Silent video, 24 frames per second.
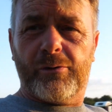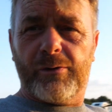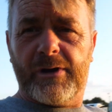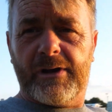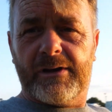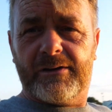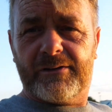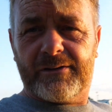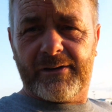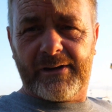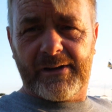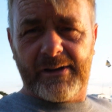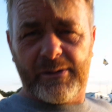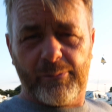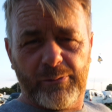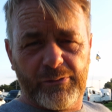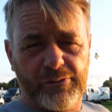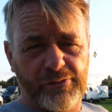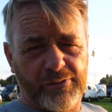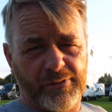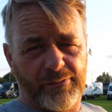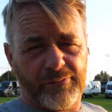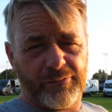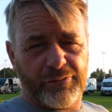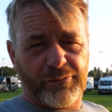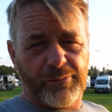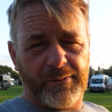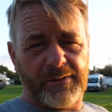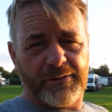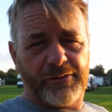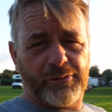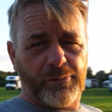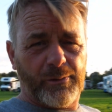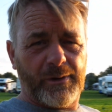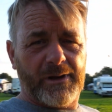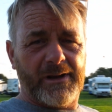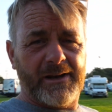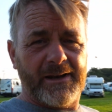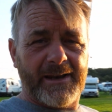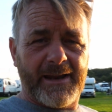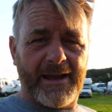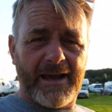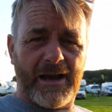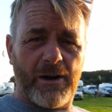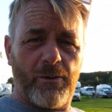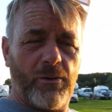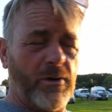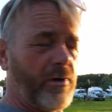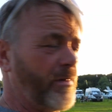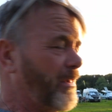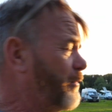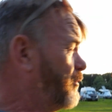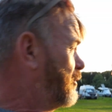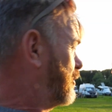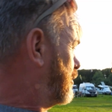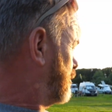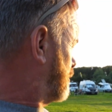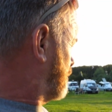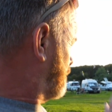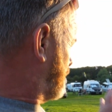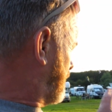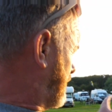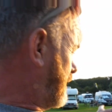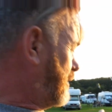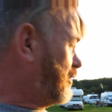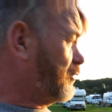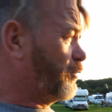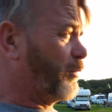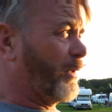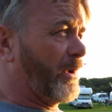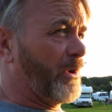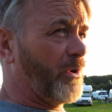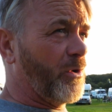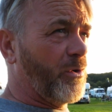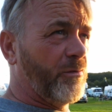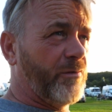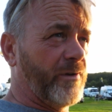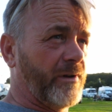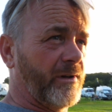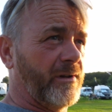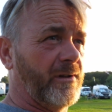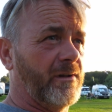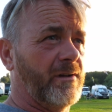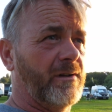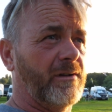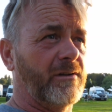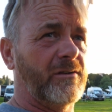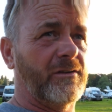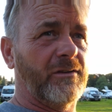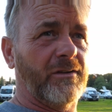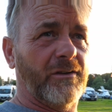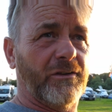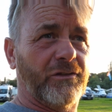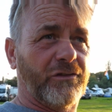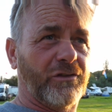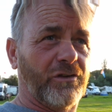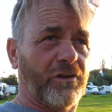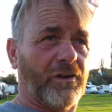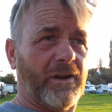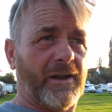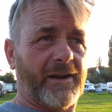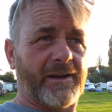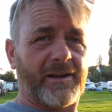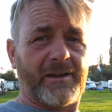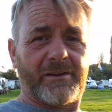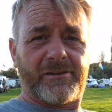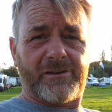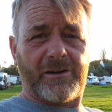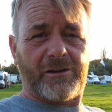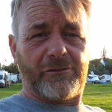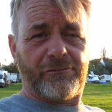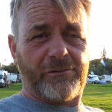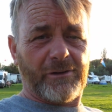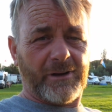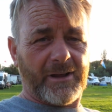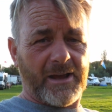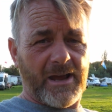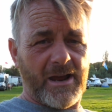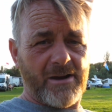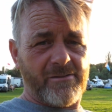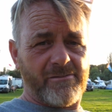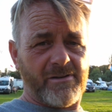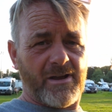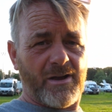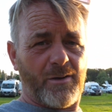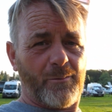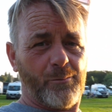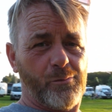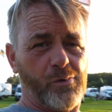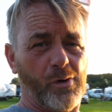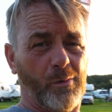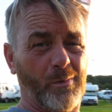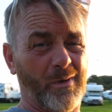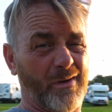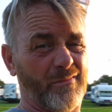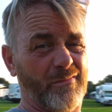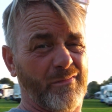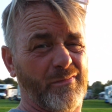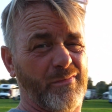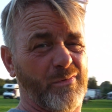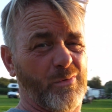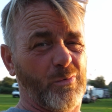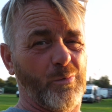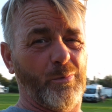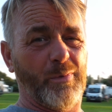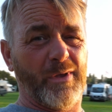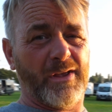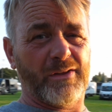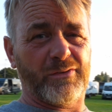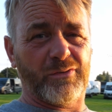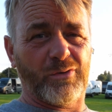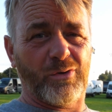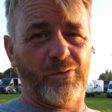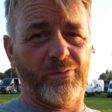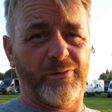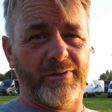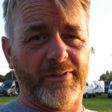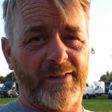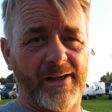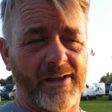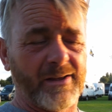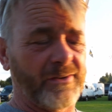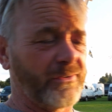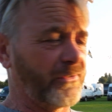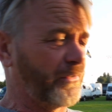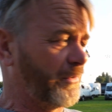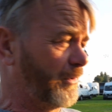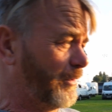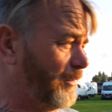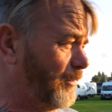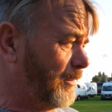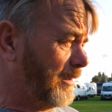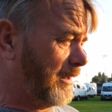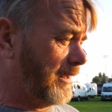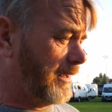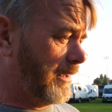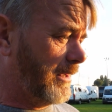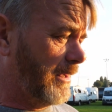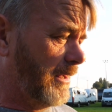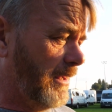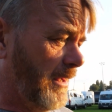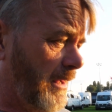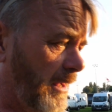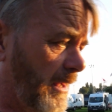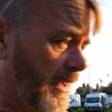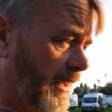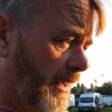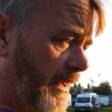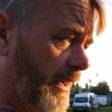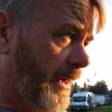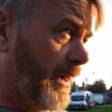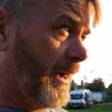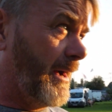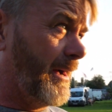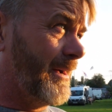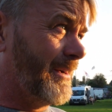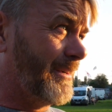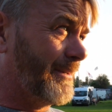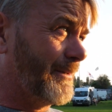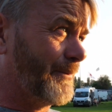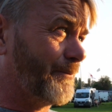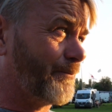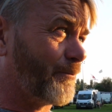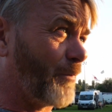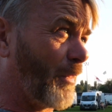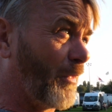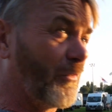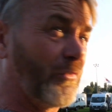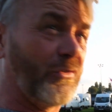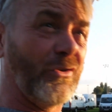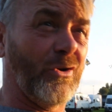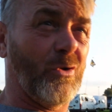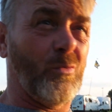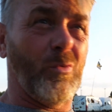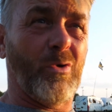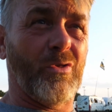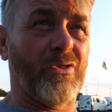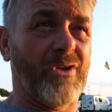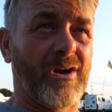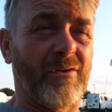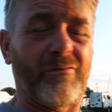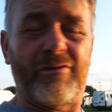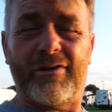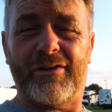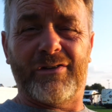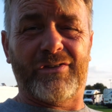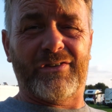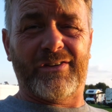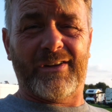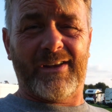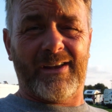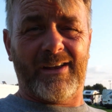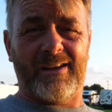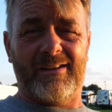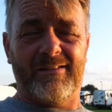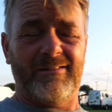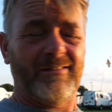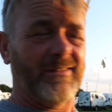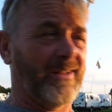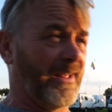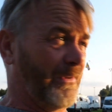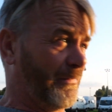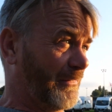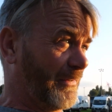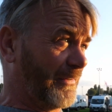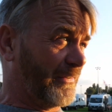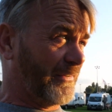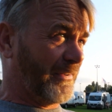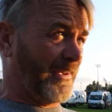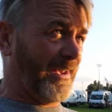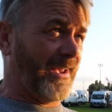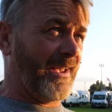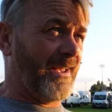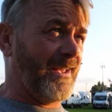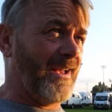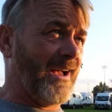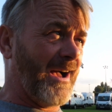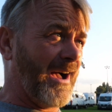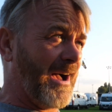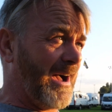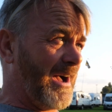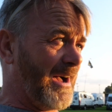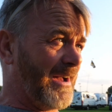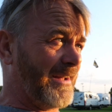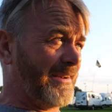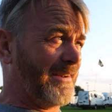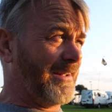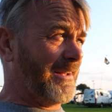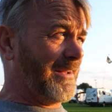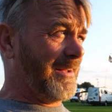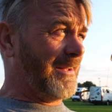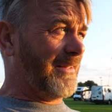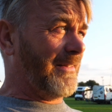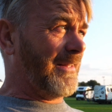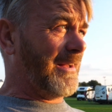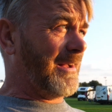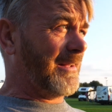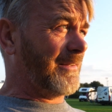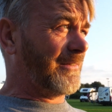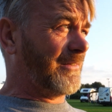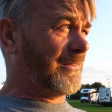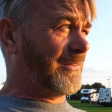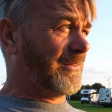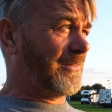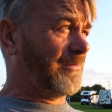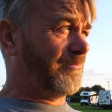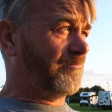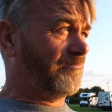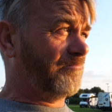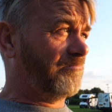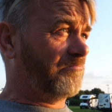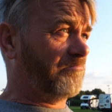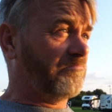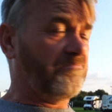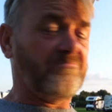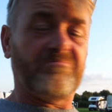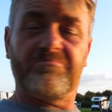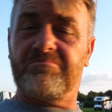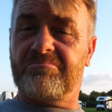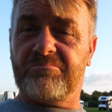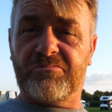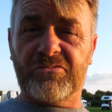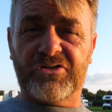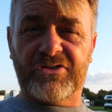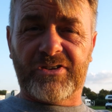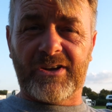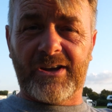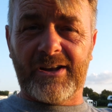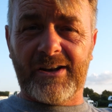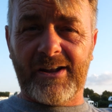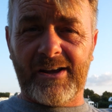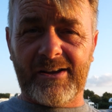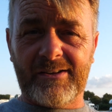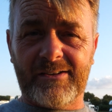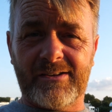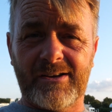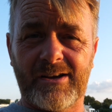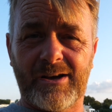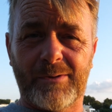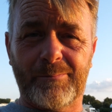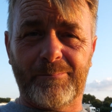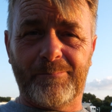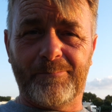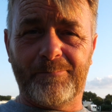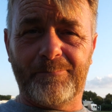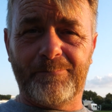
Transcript: is we're just having something to eat now, and then we're going to make his way over to sort of like a central area and probably have a few beers over there. So there's only one thing I've got to say, left to say, and that's see you next time.